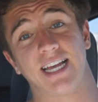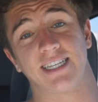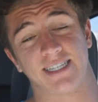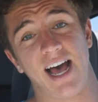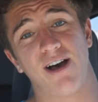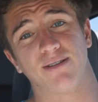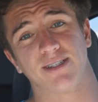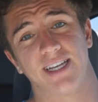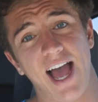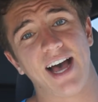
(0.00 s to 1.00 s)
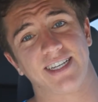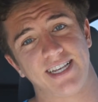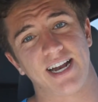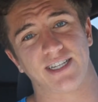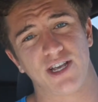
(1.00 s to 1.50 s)
as that sounds, yeah, a
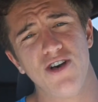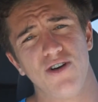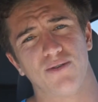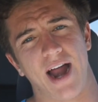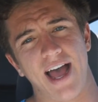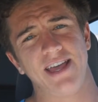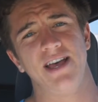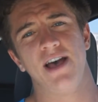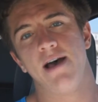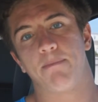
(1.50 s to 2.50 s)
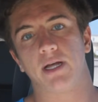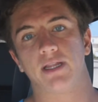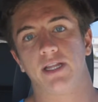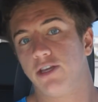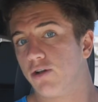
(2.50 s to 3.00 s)
set of 2, right?
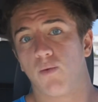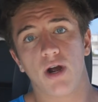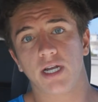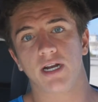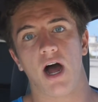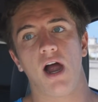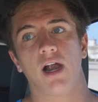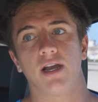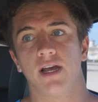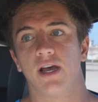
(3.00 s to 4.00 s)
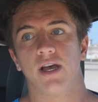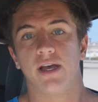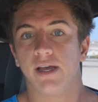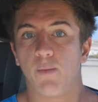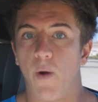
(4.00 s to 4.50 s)
But you're working hard.
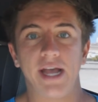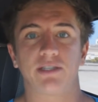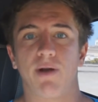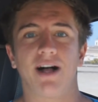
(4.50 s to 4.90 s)
Weight's